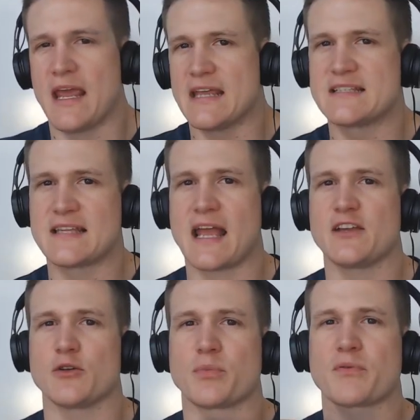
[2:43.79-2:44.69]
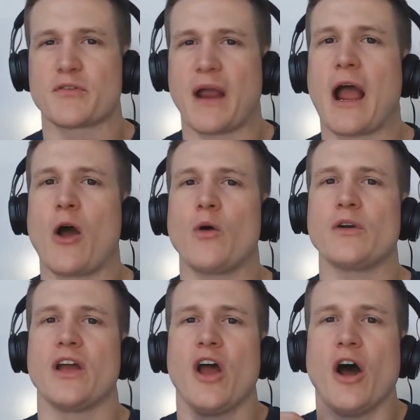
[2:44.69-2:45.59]
is that you're
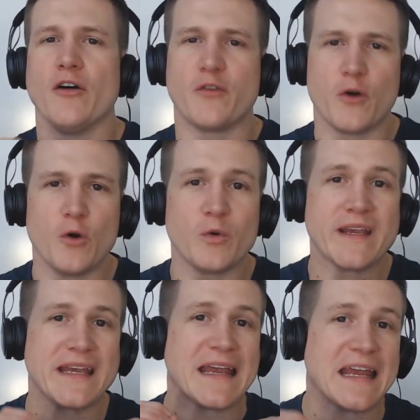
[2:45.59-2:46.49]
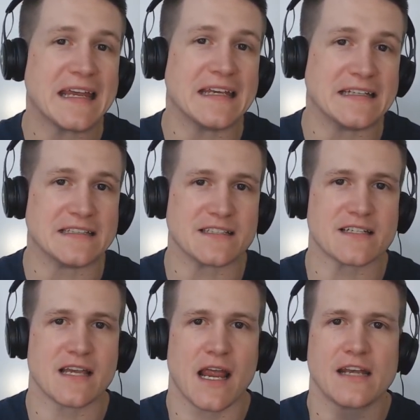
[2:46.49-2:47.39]
proud of who he is,